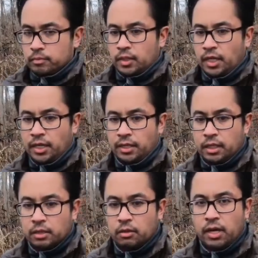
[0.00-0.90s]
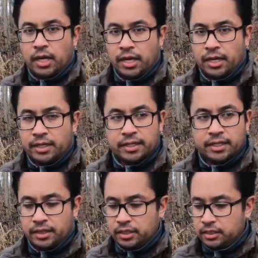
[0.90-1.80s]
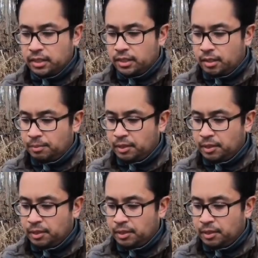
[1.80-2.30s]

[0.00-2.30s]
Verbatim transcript: And I'll go ahead and get this lit up.